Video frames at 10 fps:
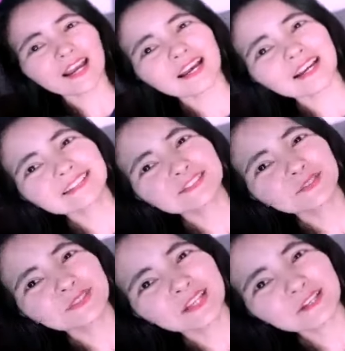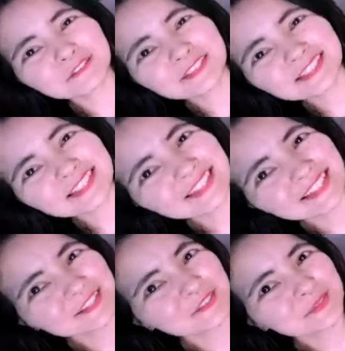I don't have a
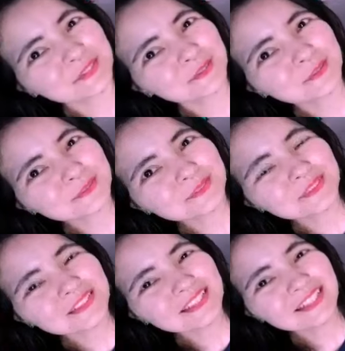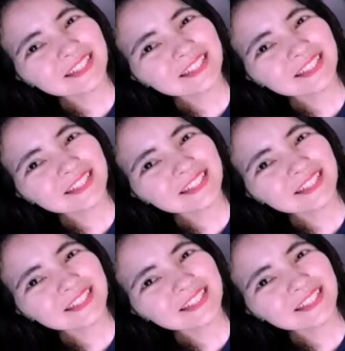scenario.